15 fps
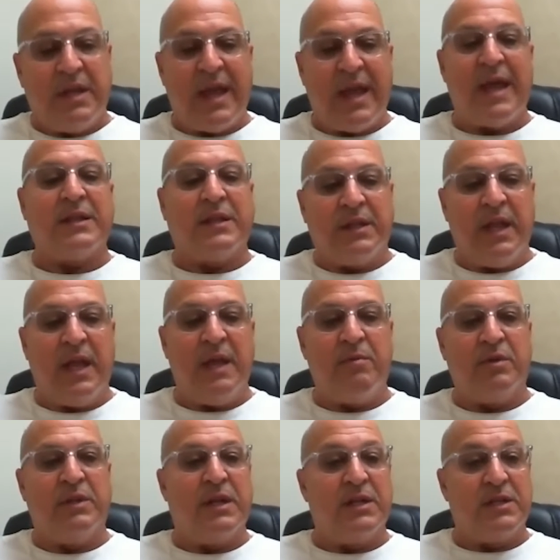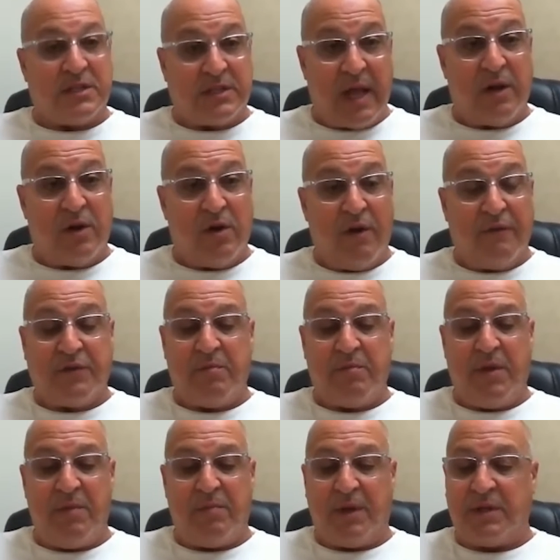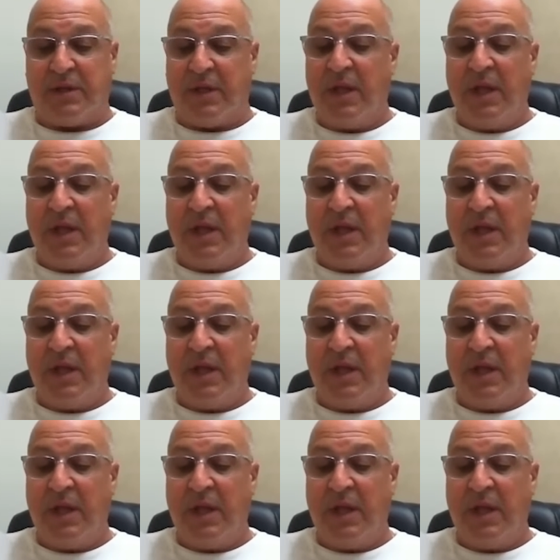Catholic neighborhood that it started off to be, but